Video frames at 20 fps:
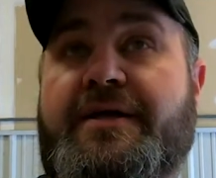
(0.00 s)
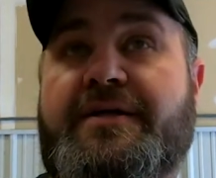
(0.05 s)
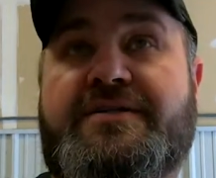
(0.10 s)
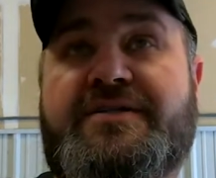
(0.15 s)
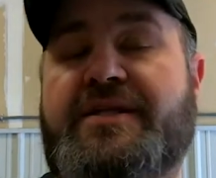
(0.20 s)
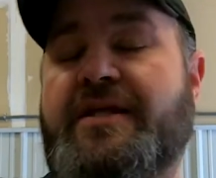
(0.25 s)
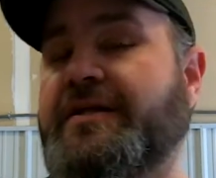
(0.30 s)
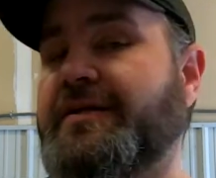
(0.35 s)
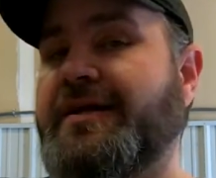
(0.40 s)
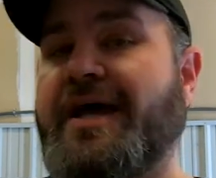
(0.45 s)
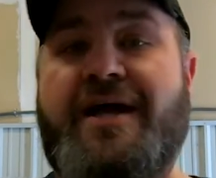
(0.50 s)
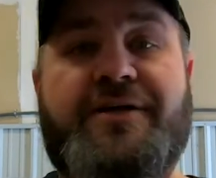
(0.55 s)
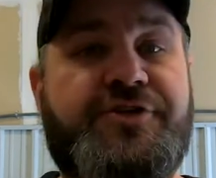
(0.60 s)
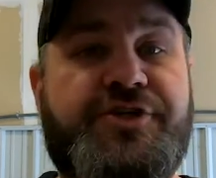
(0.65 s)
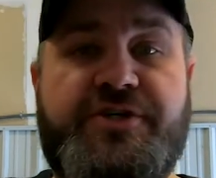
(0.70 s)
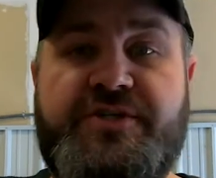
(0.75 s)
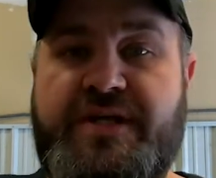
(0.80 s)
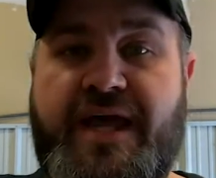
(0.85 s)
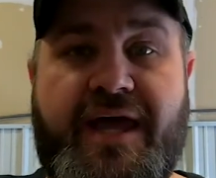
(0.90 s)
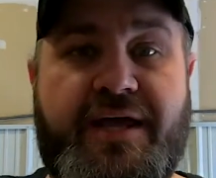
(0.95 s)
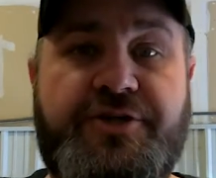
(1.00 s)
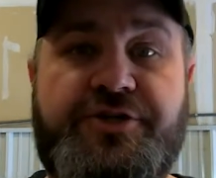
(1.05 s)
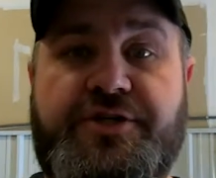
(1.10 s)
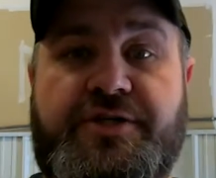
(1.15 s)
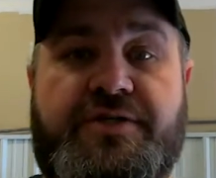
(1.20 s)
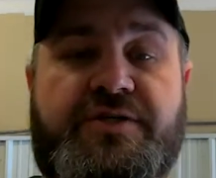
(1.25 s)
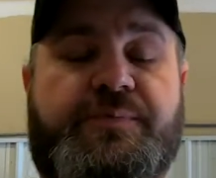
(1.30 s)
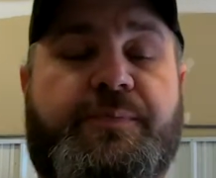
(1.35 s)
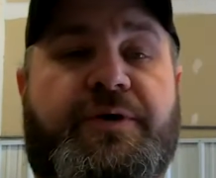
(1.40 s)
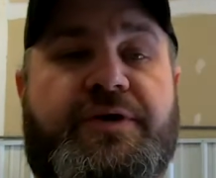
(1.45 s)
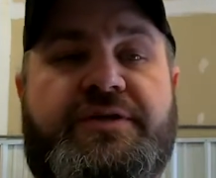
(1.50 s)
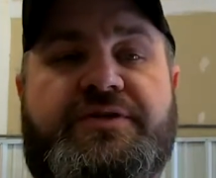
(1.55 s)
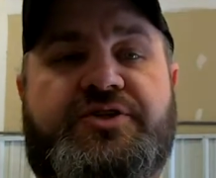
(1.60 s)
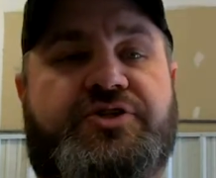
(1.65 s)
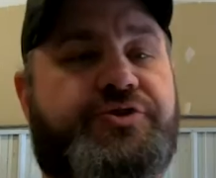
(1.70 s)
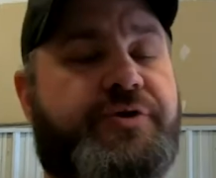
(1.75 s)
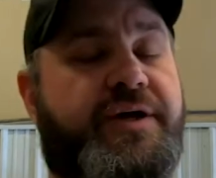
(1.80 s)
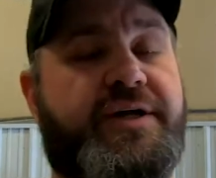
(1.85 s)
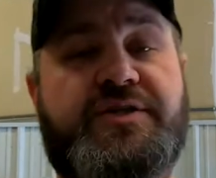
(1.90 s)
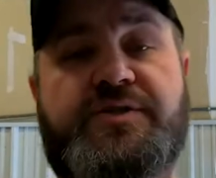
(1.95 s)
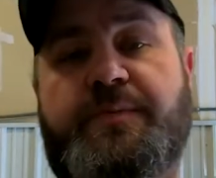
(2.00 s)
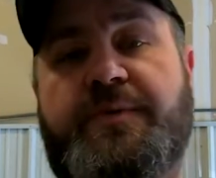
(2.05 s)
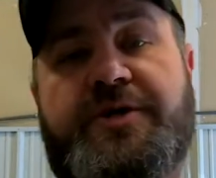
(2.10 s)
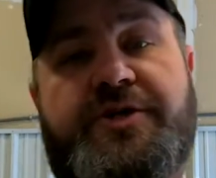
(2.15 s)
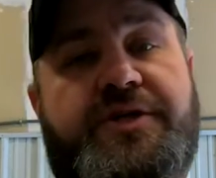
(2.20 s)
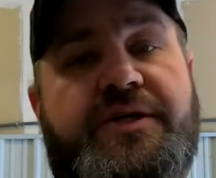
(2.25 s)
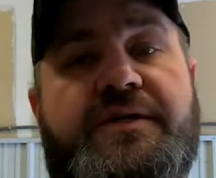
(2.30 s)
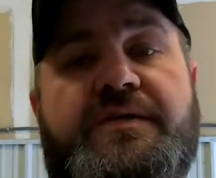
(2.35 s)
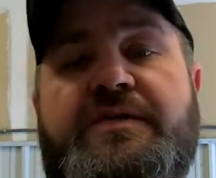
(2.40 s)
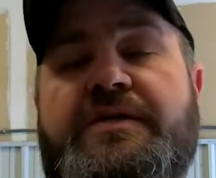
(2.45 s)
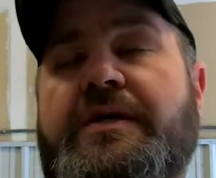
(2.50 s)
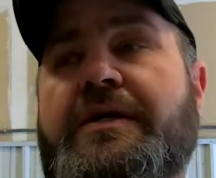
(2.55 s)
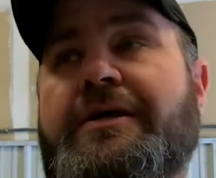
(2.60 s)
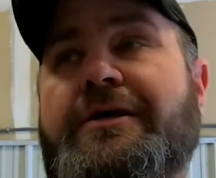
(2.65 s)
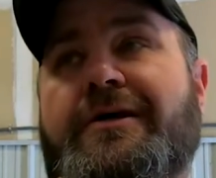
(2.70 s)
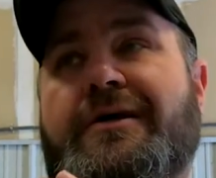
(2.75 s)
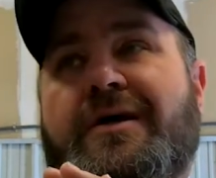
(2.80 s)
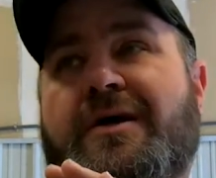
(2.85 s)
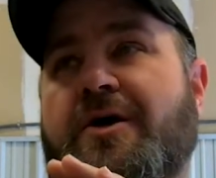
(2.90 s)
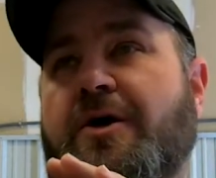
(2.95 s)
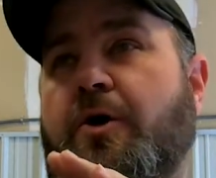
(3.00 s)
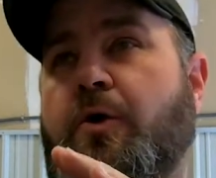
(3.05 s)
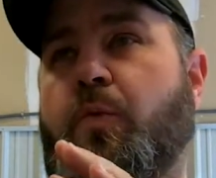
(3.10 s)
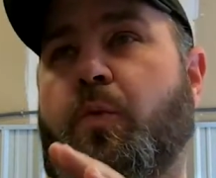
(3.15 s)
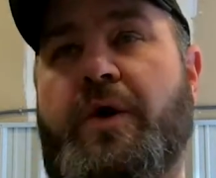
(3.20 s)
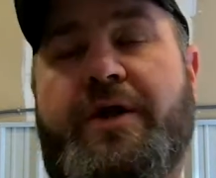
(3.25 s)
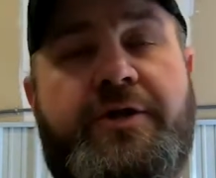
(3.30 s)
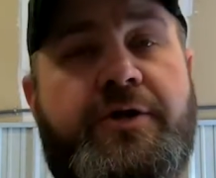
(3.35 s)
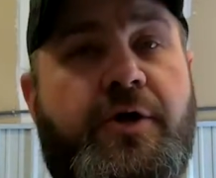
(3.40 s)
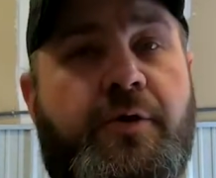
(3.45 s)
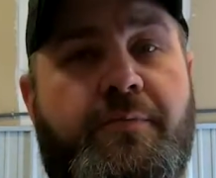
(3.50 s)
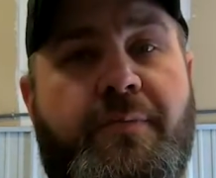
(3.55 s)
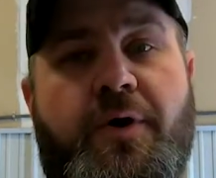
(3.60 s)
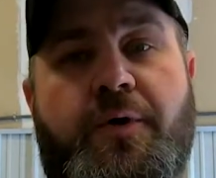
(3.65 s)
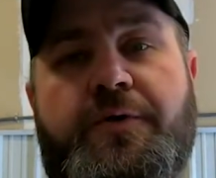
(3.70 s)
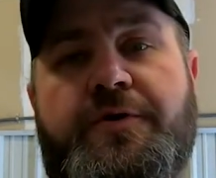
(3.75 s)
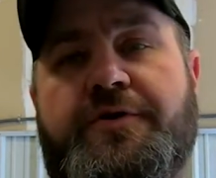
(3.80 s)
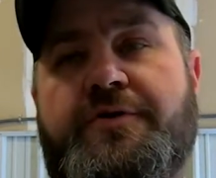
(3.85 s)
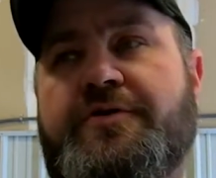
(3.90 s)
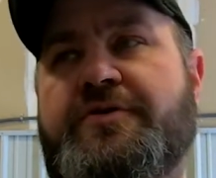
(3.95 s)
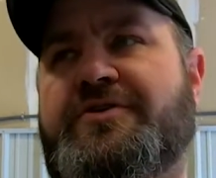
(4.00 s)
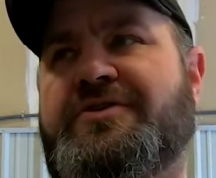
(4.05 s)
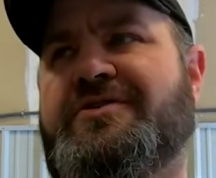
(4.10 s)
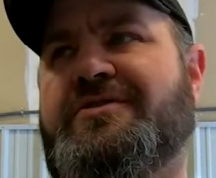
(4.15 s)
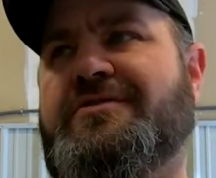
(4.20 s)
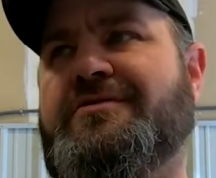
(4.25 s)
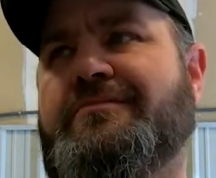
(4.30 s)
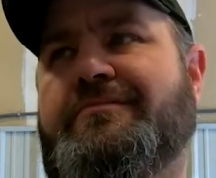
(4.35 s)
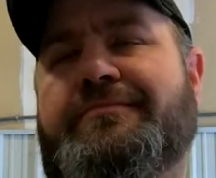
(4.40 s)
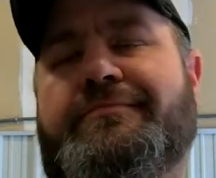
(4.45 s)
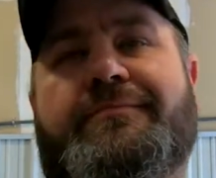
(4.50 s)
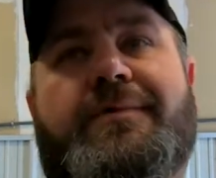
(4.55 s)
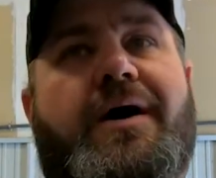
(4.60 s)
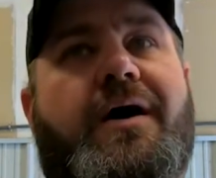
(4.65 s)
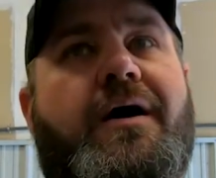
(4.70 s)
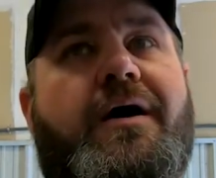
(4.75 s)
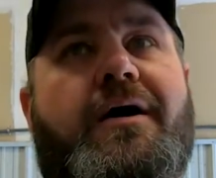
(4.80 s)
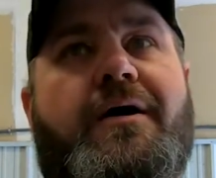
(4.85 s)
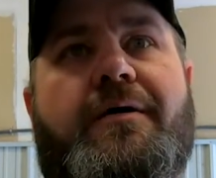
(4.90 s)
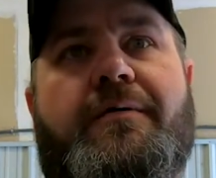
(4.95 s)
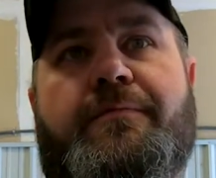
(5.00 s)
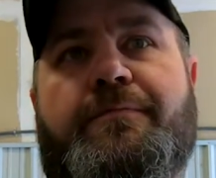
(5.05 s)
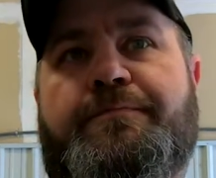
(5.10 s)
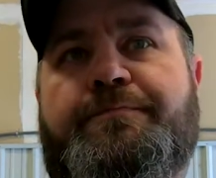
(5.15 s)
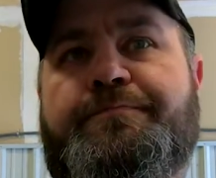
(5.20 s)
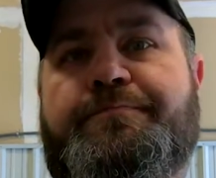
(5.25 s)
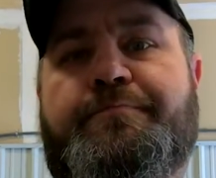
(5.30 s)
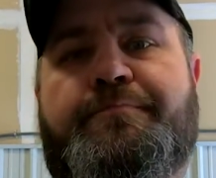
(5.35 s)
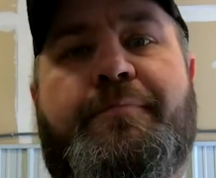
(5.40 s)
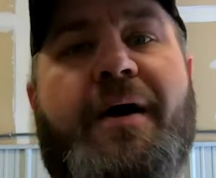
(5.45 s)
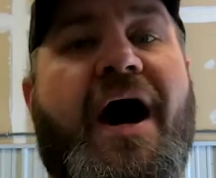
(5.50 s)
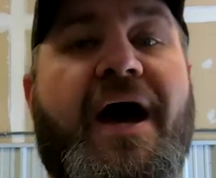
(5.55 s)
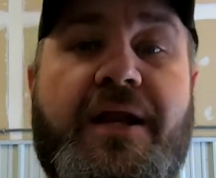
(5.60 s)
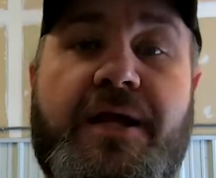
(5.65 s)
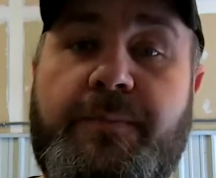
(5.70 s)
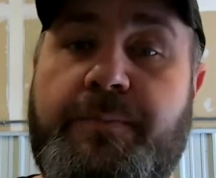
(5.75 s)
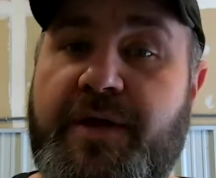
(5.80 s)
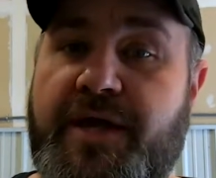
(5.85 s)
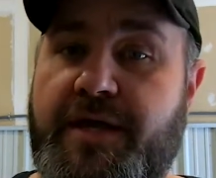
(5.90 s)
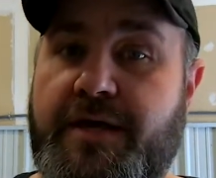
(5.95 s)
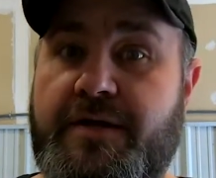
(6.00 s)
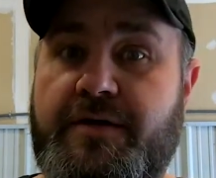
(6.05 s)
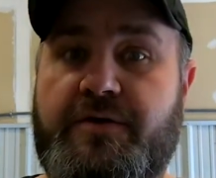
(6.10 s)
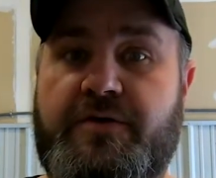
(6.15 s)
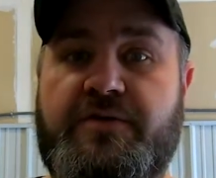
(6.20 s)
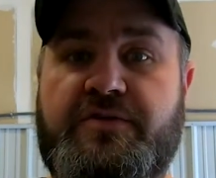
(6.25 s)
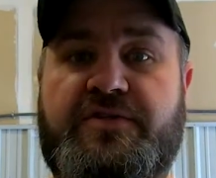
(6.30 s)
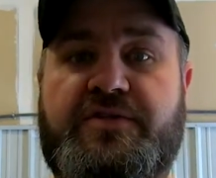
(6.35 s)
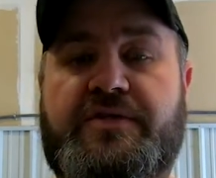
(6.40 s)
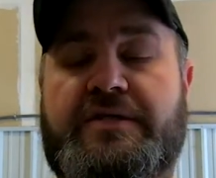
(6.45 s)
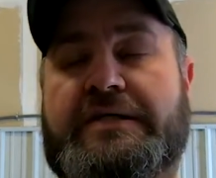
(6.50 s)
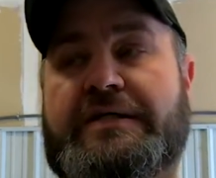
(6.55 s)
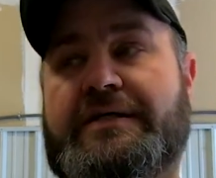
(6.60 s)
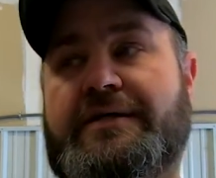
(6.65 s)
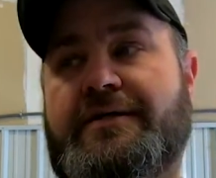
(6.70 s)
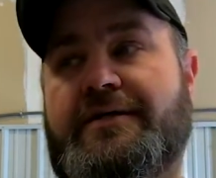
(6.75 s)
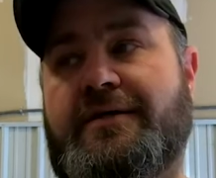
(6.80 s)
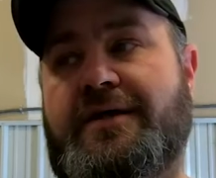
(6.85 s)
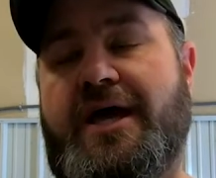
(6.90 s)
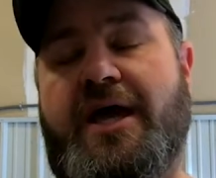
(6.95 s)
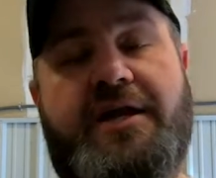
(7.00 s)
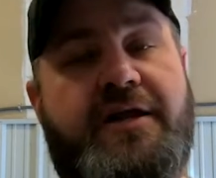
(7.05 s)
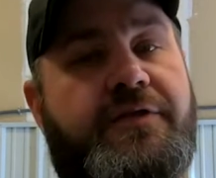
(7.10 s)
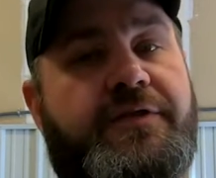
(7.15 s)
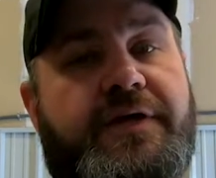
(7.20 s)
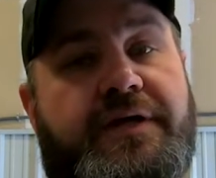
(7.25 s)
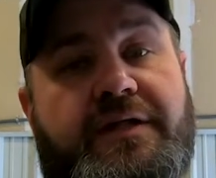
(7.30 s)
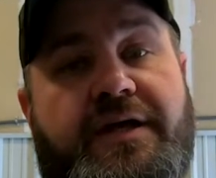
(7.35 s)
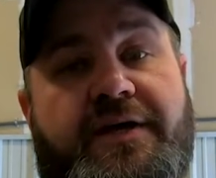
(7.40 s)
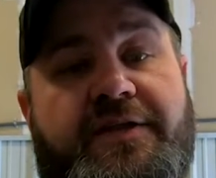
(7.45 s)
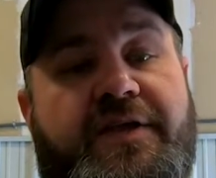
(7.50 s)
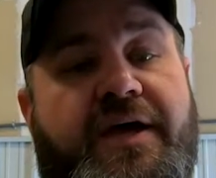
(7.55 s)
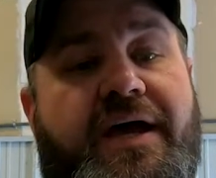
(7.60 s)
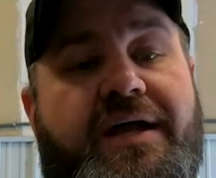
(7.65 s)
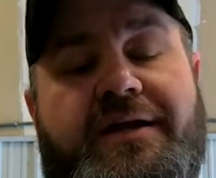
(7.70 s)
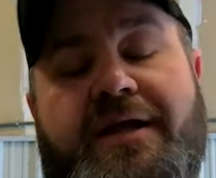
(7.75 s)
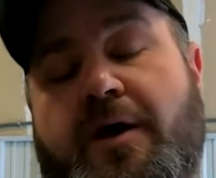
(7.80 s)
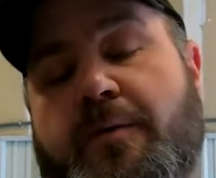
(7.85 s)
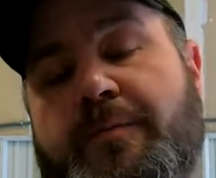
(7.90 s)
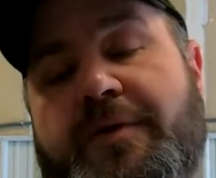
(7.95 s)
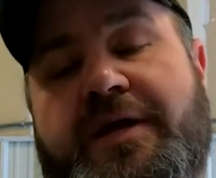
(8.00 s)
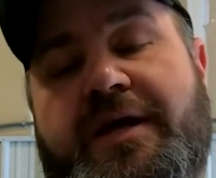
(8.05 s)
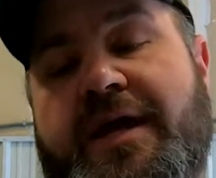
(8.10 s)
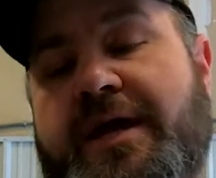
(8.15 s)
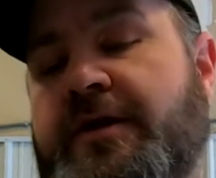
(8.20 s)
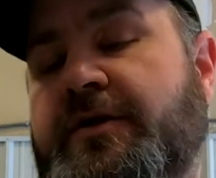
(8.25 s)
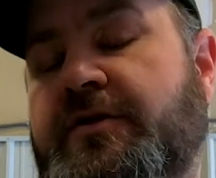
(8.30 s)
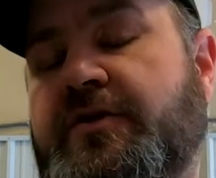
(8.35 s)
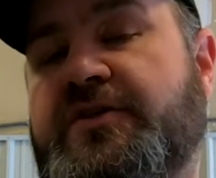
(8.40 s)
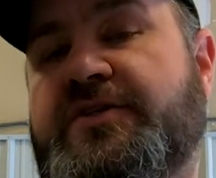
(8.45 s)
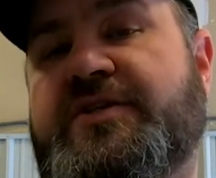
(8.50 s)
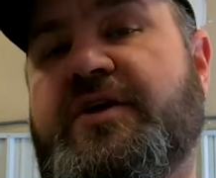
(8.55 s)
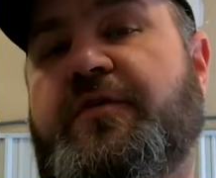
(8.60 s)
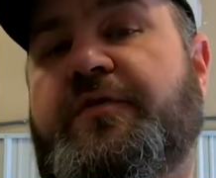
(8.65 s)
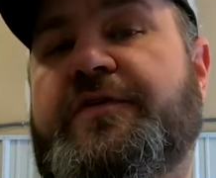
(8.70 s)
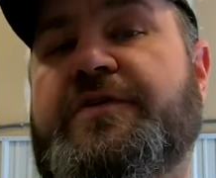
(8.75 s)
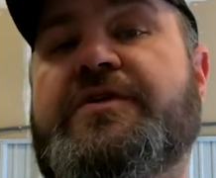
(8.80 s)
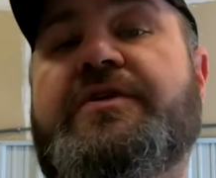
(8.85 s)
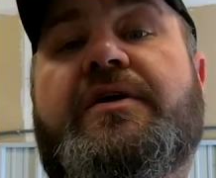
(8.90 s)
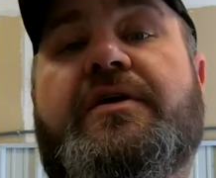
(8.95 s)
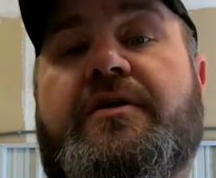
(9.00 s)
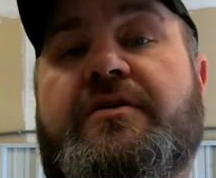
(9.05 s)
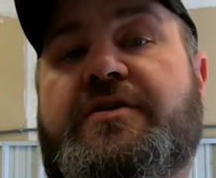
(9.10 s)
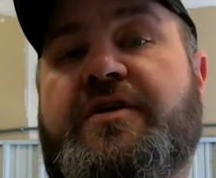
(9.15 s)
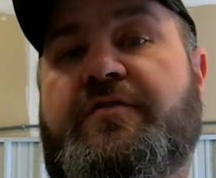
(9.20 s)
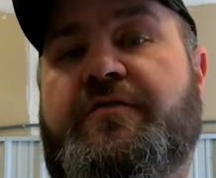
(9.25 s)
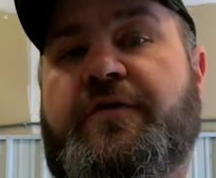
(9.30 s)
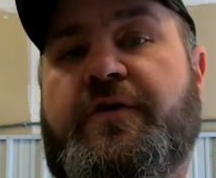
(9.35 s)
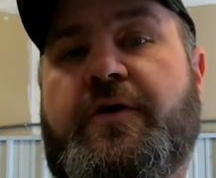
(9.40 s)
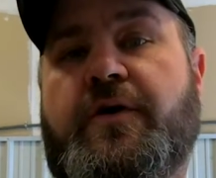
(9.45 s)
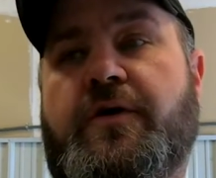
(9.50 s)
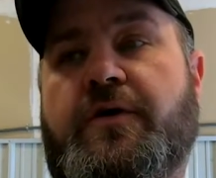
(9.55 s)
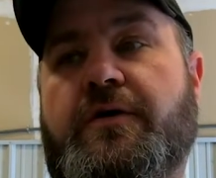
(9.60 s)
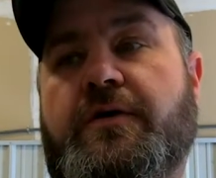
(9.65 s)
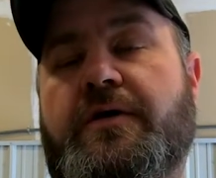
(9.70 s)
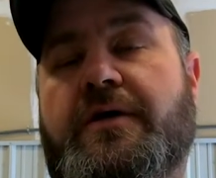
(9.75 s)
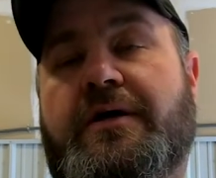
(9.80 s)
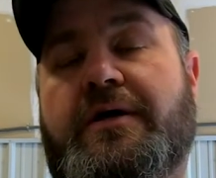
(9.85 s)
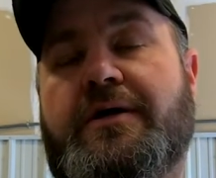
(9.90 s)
It's not just engines, but it's transmissions, window motors, body panels, anything like that. Now, mechanical stuff is a little difficult